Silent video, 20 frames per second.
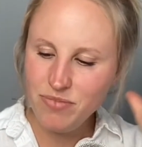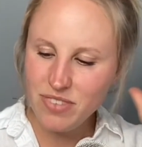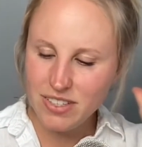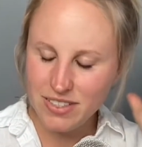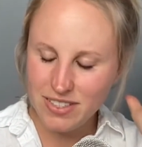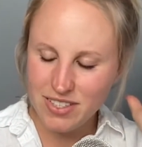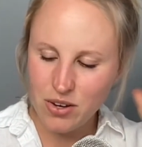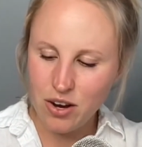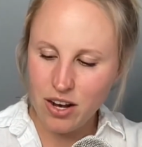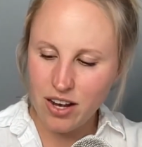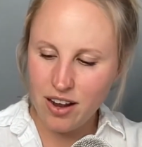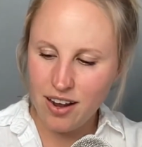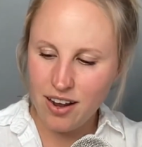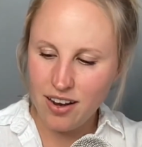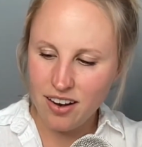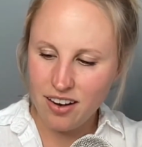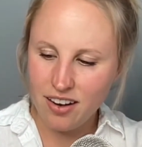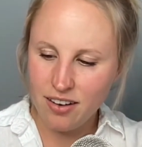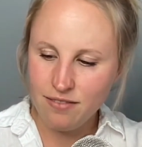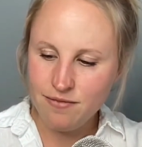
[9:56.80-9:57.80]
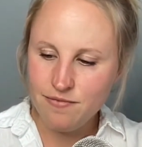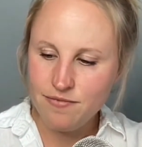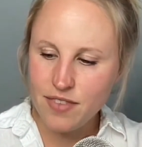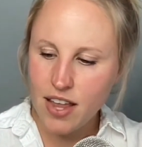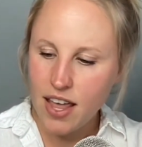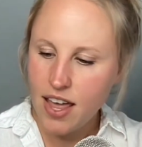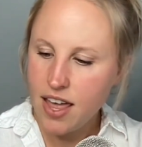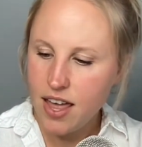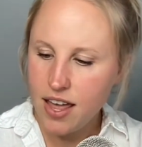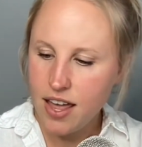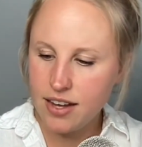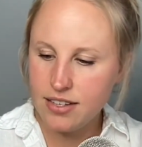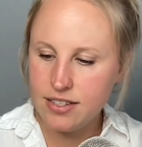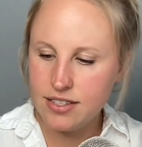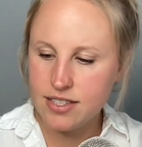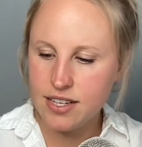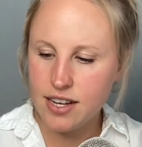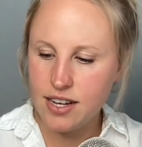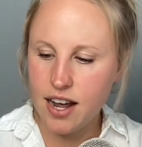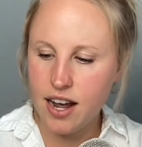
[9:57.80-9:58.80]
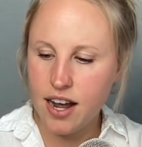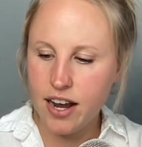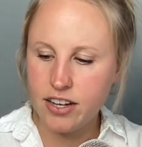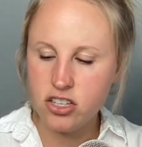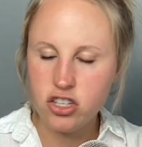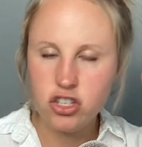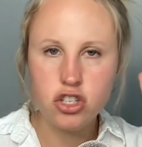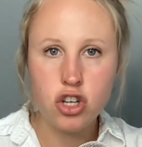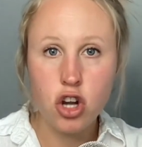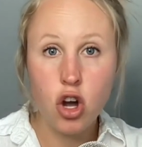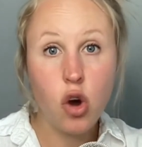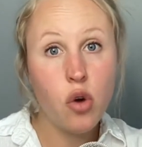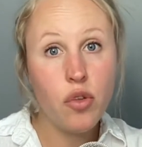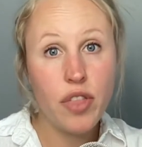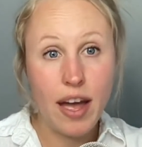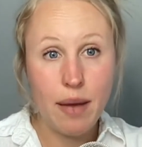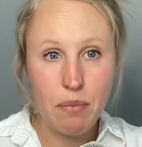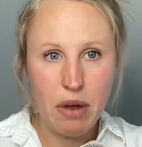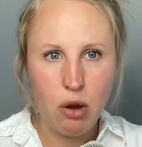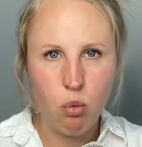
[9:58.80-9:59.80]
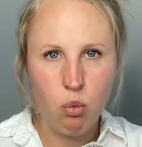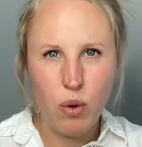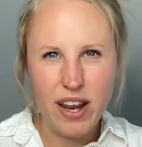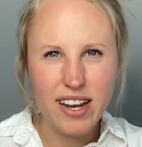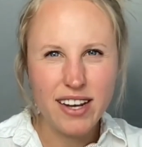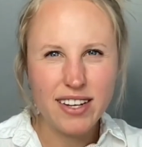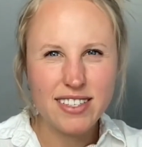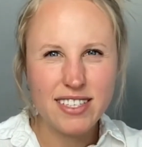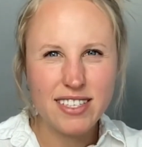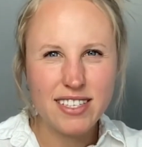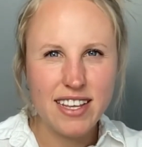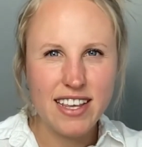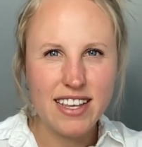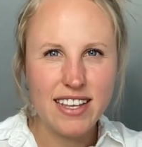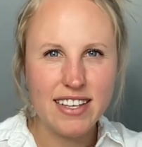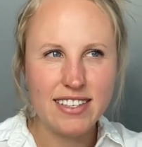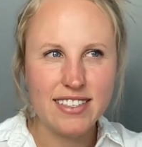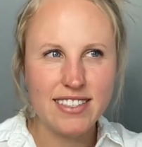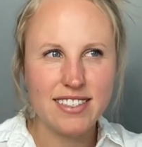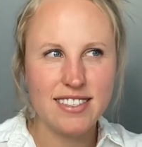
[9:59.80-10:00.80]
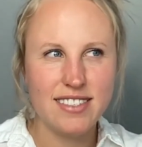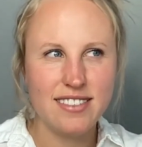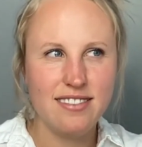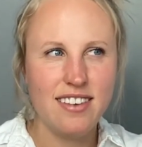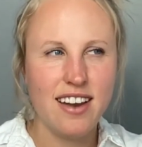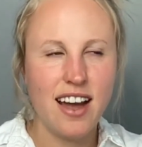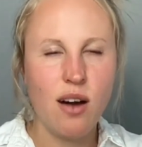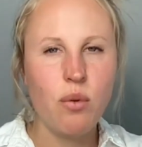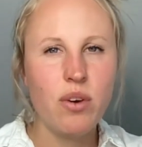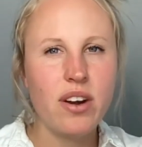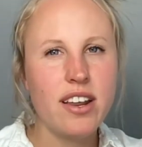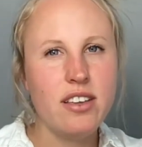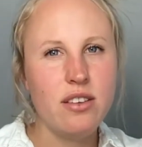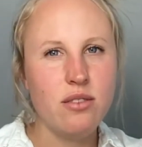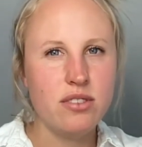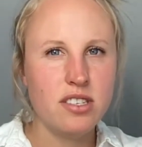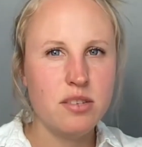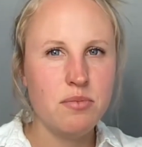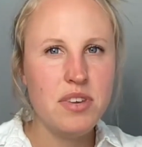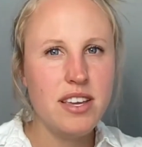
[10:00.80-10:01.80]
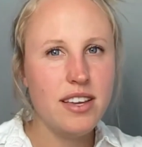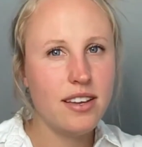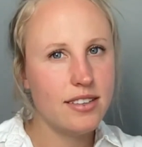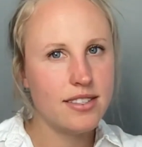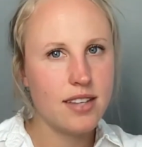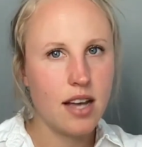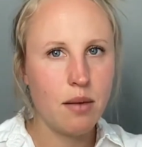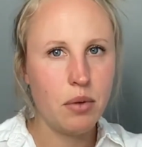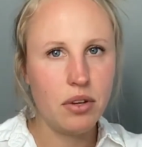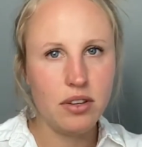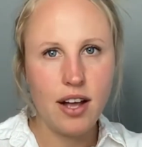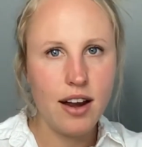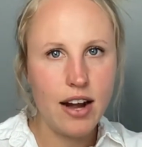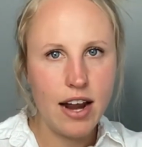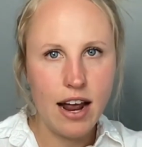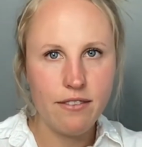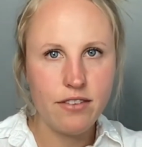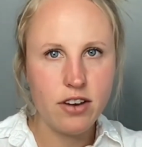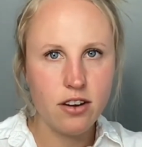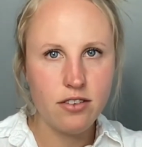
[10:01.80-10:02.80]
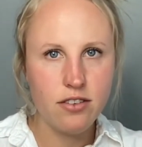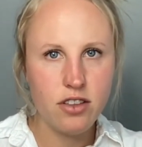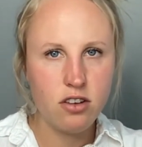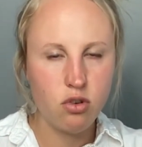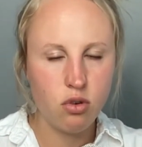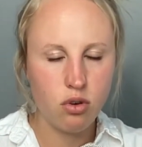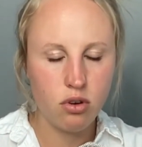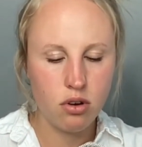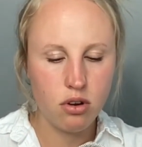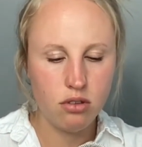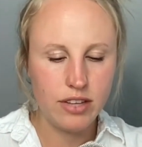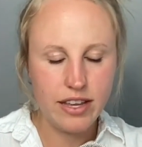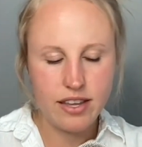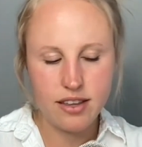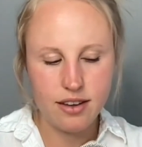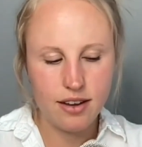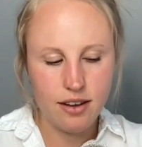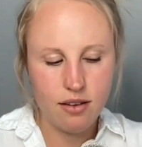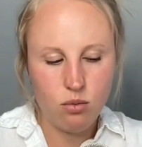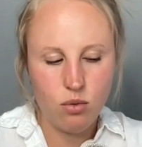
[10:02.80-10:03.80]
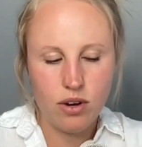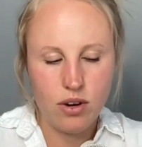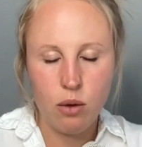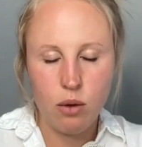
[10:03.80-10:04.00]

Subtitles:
So I got on, And I just know that my weight is not what I used to be. I'm a lot heavier than like what I